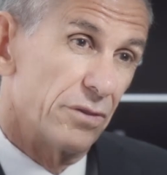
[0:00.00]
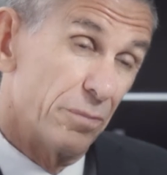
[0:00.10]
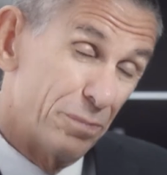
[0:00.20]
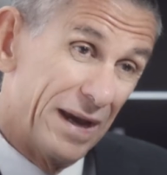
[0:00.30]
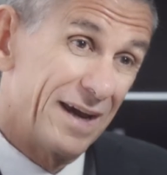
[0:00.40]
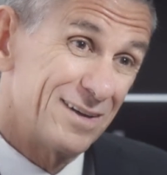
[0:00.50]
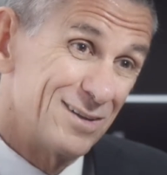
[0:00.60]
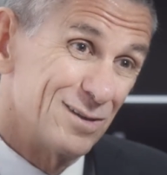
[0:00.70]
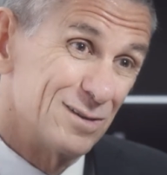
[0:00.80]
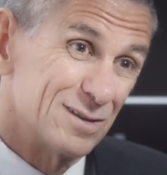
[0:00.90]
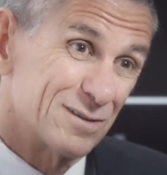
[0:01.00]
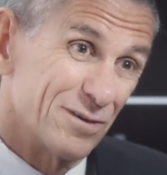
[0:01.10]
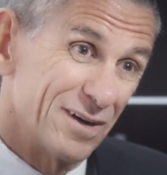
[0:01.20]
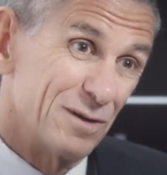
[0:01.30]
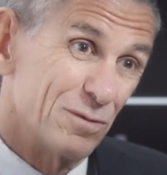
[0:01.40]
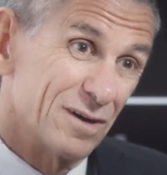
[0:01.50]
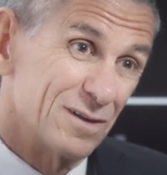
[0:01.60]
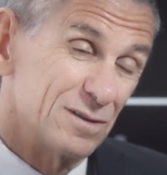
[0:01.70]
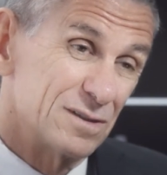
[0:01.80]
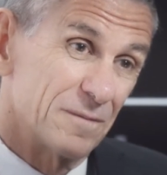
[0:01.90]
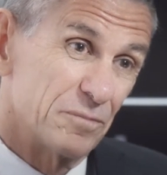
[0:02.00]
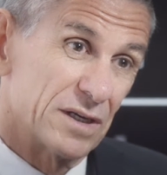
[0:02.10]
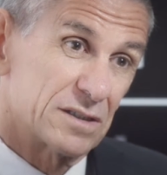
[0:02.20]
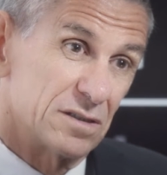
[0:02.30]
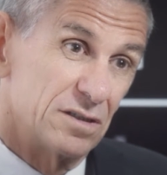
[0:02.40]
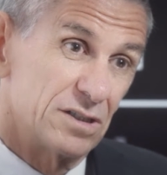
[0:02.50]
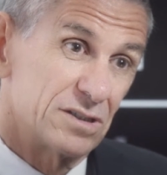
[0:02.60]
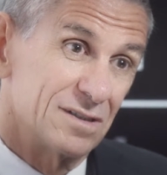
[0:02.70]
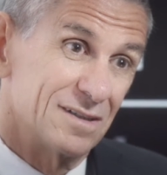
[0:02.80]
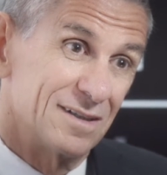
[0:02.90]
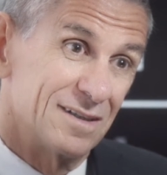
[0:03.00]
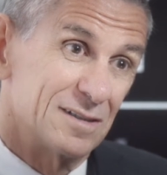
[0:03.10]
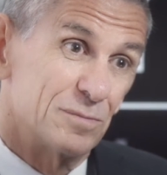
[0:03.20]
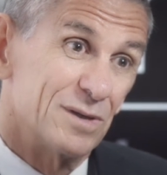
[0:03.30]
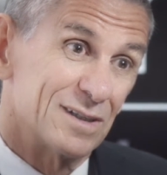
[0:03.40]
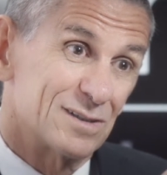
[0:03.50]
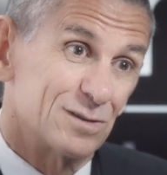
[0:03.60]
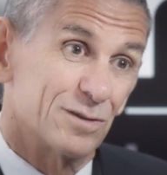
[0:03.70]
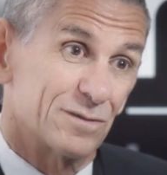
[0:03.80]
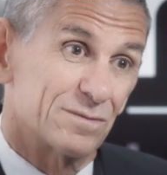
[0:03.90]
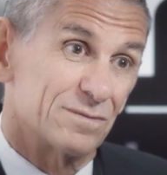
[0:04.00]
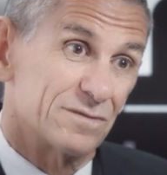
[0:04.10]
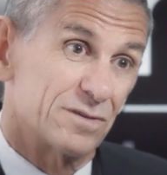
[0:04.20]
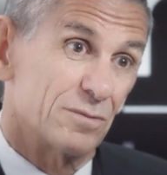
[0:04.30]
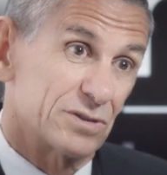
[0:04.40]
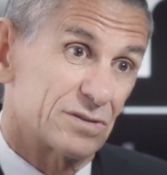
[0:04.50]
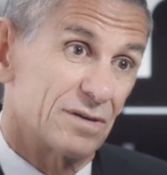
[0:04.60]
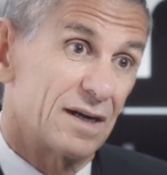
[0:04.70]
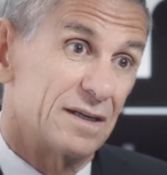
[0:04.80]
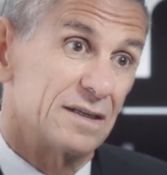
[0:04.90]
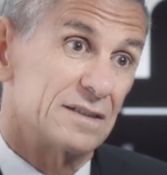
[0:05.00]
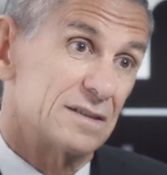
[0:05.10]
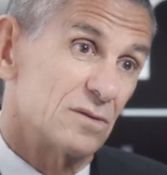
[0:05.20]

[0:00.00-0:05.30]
The bad news for anyone whose extradition is being sought from Australia is